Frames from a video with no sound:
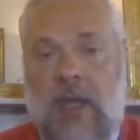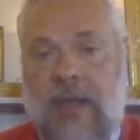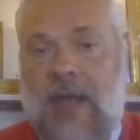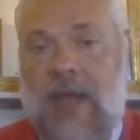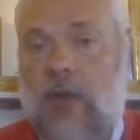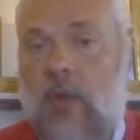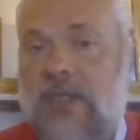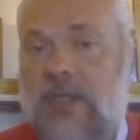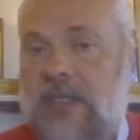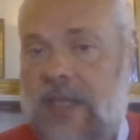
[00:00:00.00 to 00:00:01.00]
and that
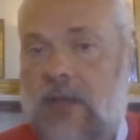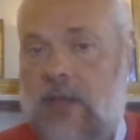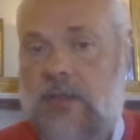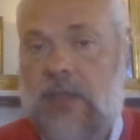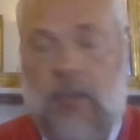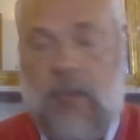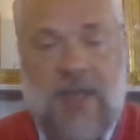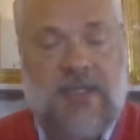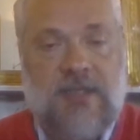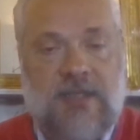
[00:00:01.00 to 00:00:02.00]
always entails a
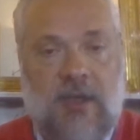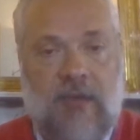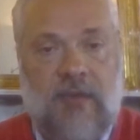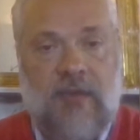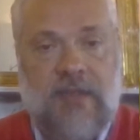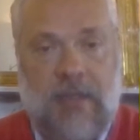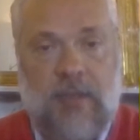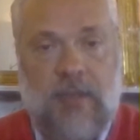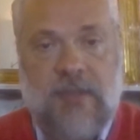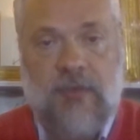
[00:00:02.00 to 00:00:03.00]
presence of the
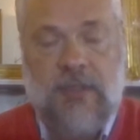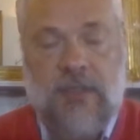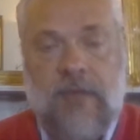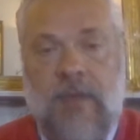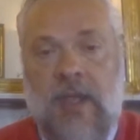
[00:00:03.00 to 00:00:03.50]
Templars order.